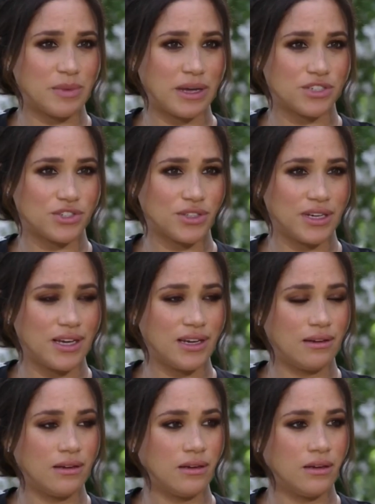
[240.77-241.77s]
joke, it
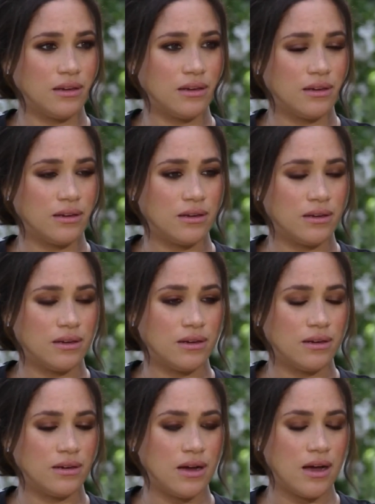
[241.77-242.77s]
was a summary.
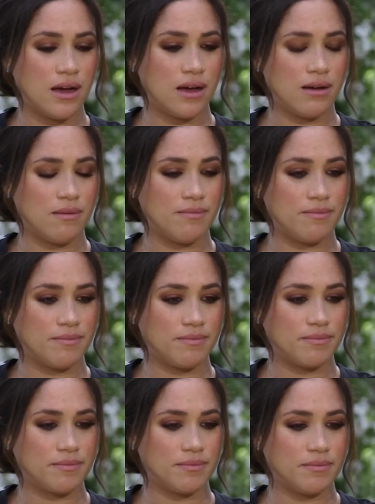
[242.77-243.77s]
A summary of how the
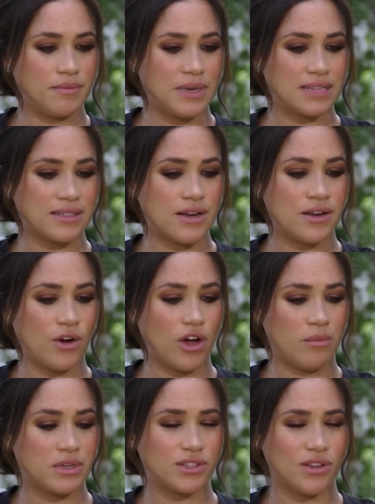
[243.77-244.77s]
public sees 2
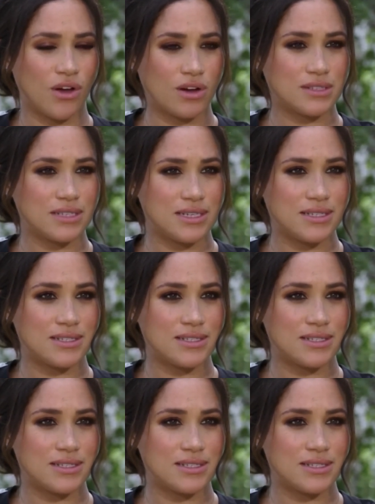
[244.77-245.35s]
very different royal